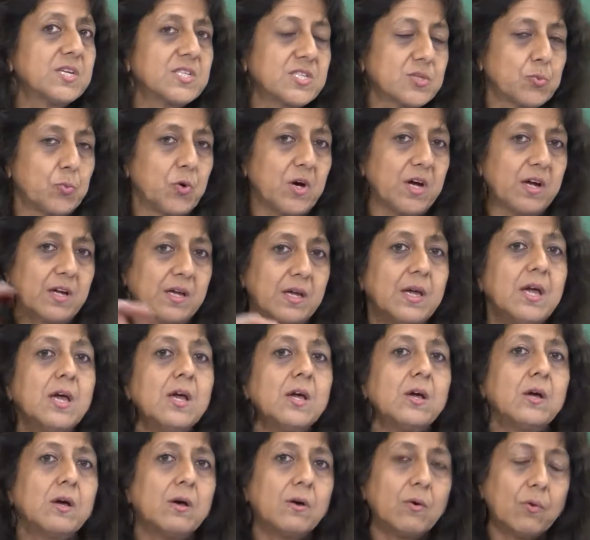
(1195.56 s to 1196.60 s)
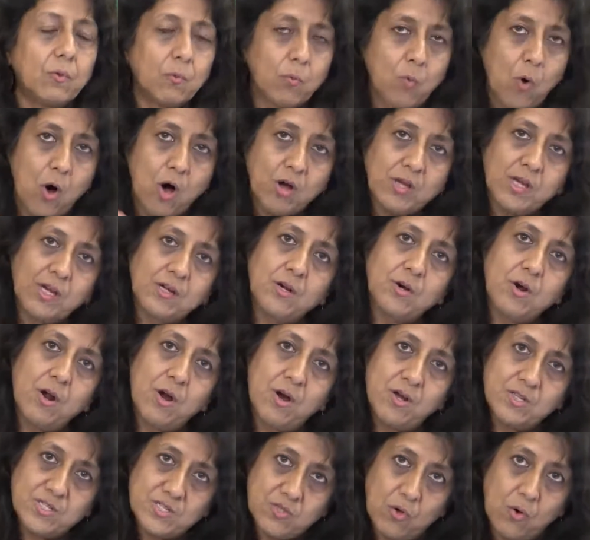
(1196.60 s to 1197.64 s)
this work, walk
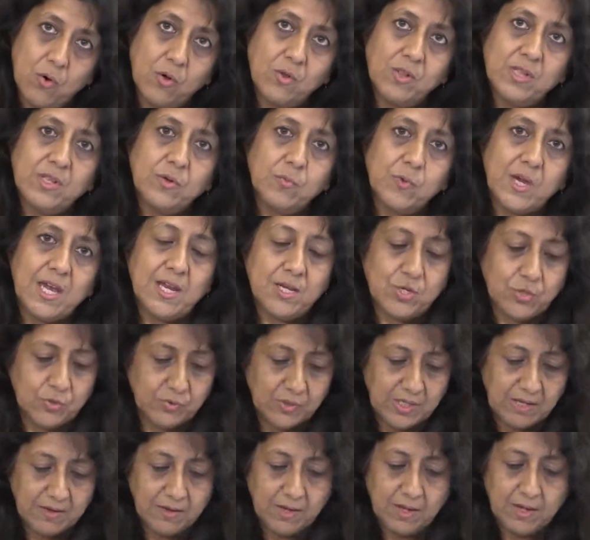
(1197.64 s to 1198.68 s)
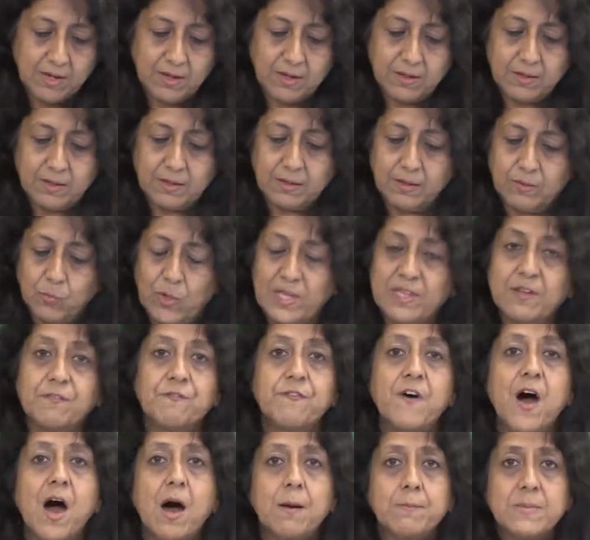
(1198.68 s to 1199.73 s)
across all the way to the where the
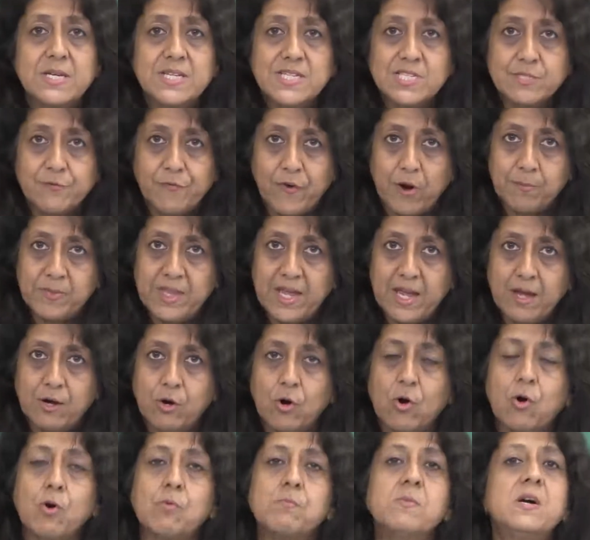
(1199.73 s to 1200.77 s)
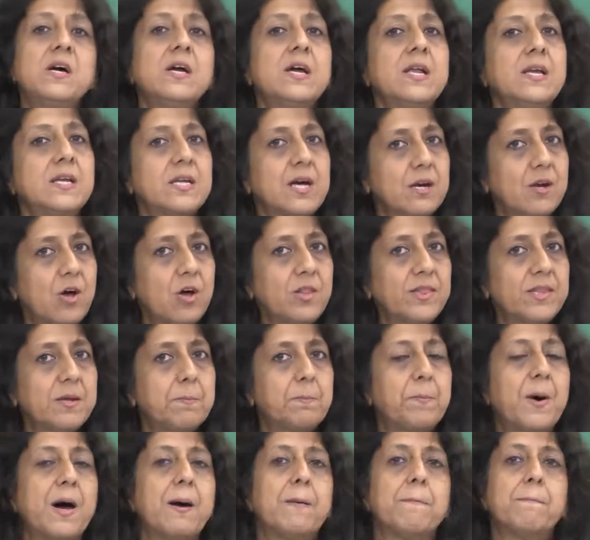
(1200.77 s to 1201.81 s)
farm is from their home, turn on the
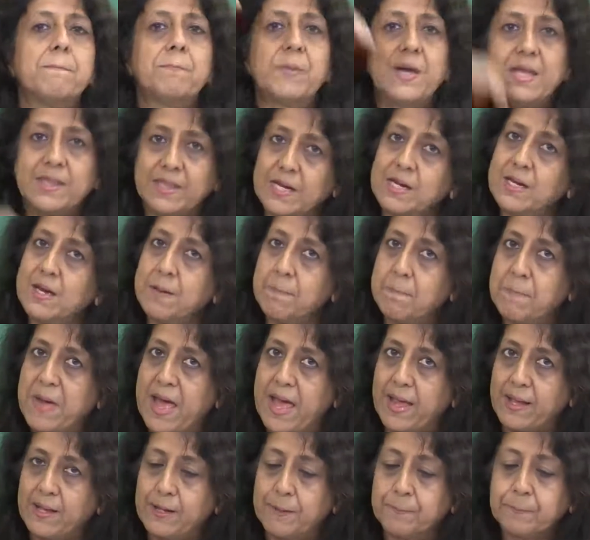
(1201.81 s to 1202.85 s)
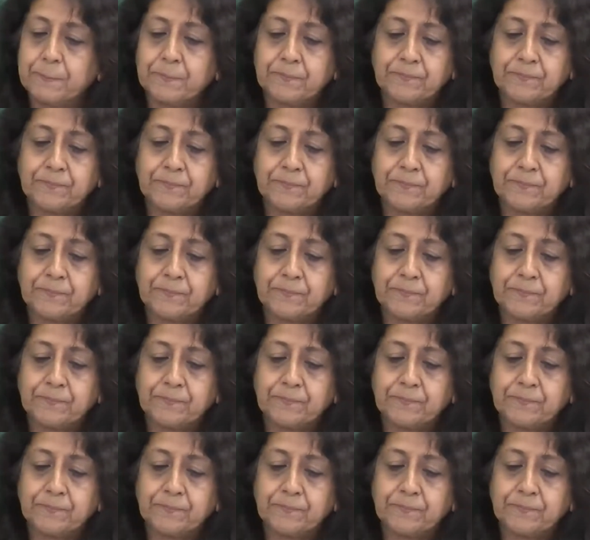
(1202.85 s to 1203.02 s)
pump, and then come back,